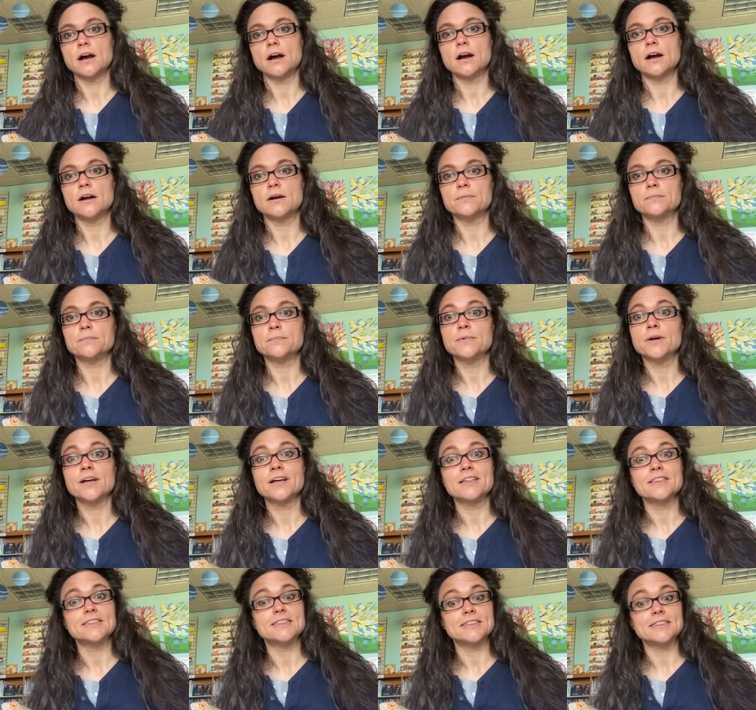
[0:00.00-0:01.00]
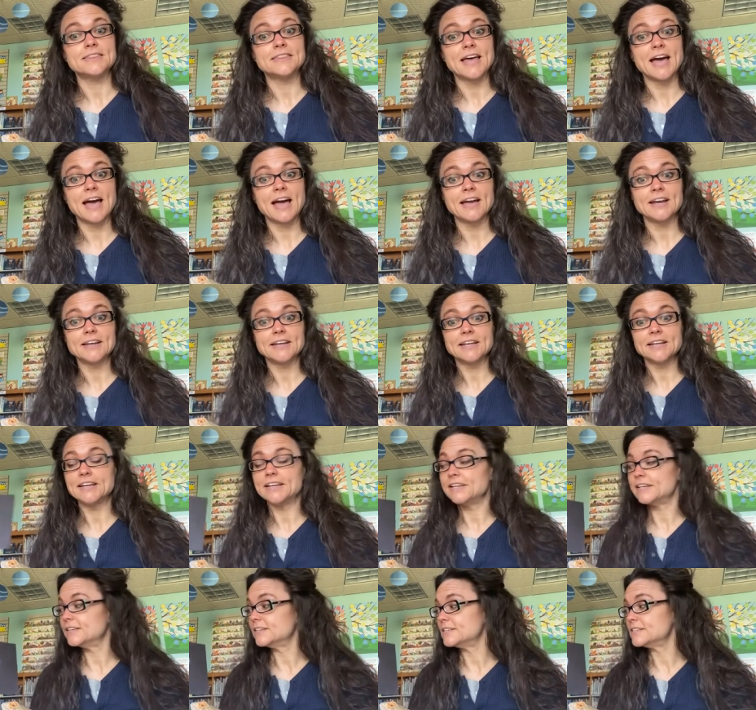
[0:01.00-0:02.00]
Um, that
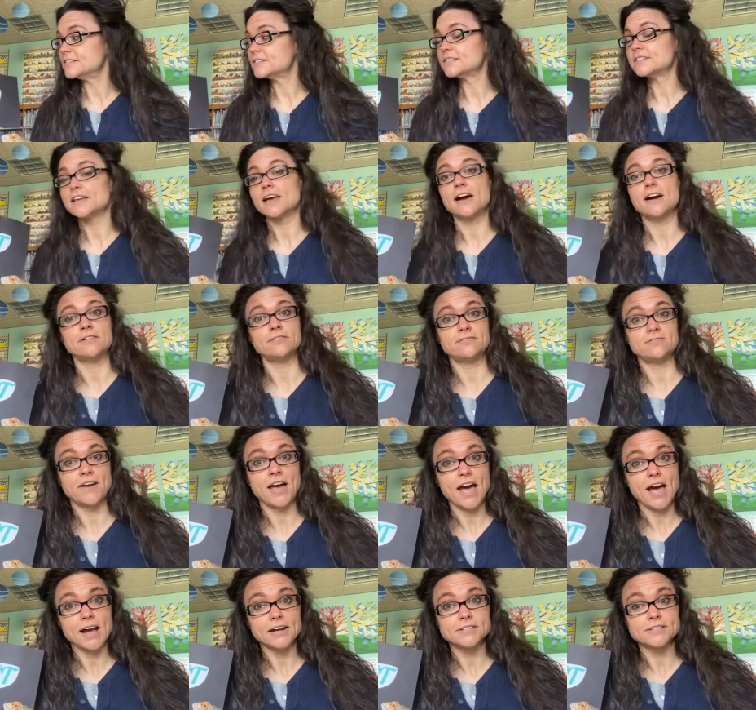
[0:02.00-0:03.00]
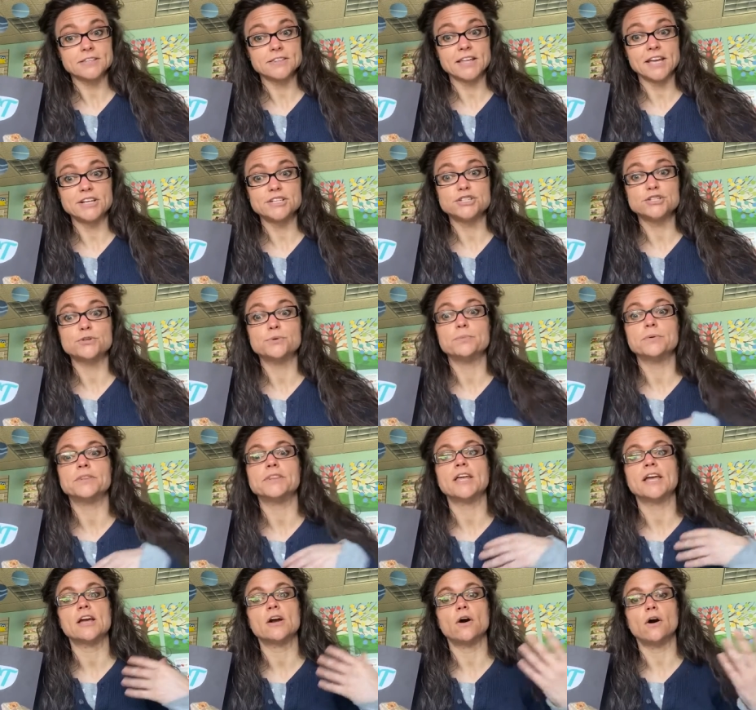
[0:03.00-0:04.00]
is a fact, they do,
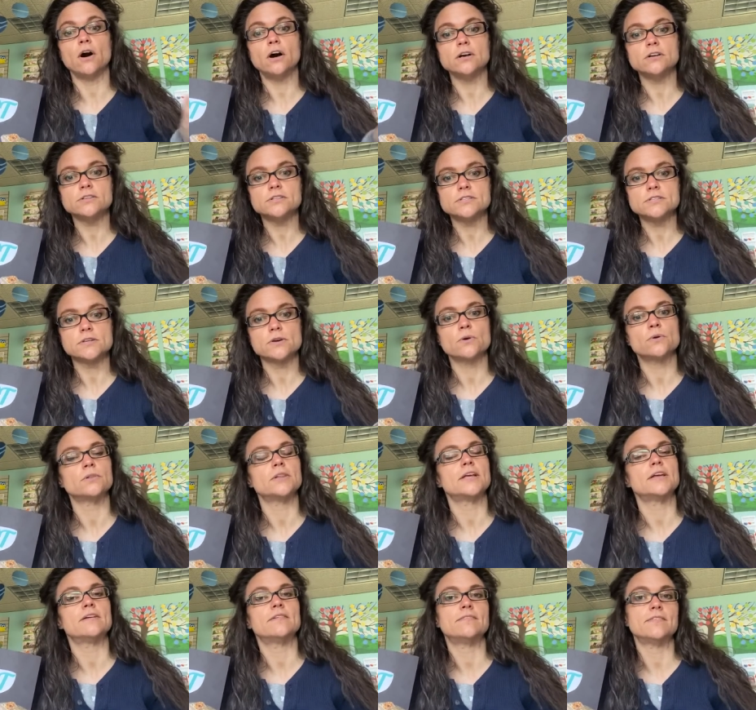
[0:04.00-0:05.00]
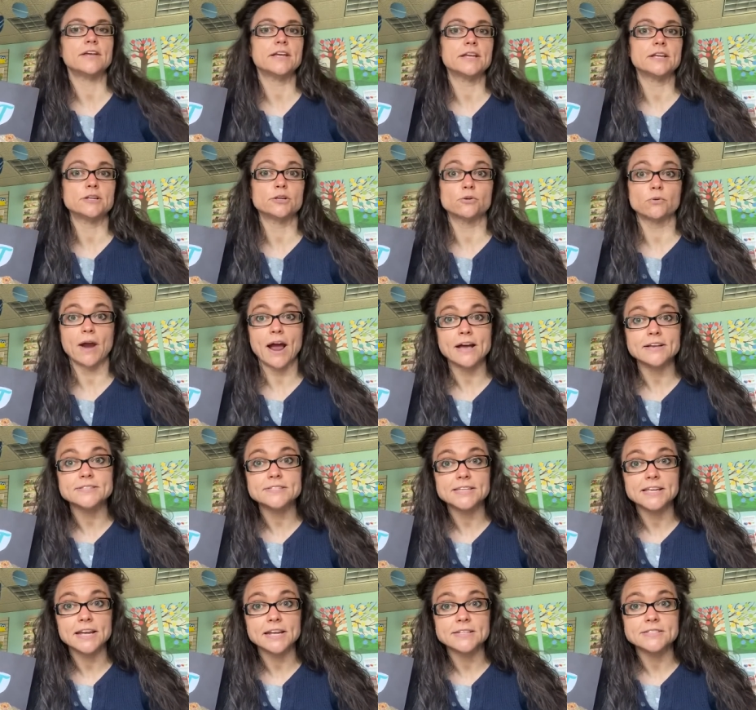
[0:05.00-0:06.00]
but they also live in
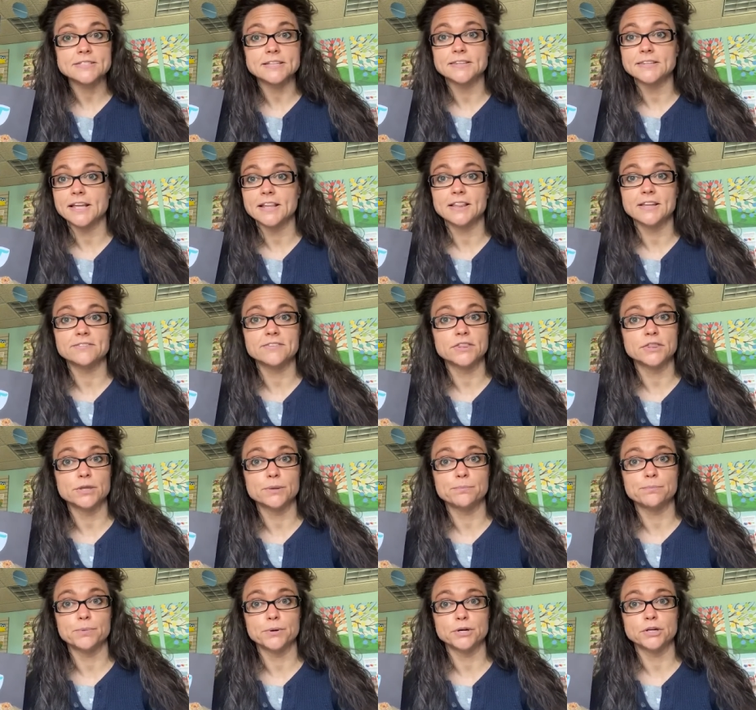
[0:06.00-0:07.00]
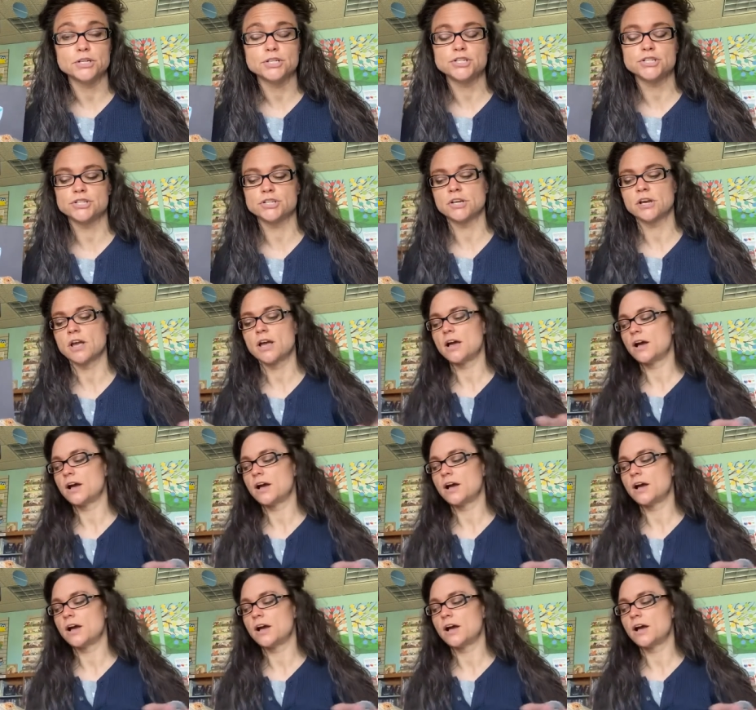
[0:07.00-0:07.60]
grasslands and they live in the bush.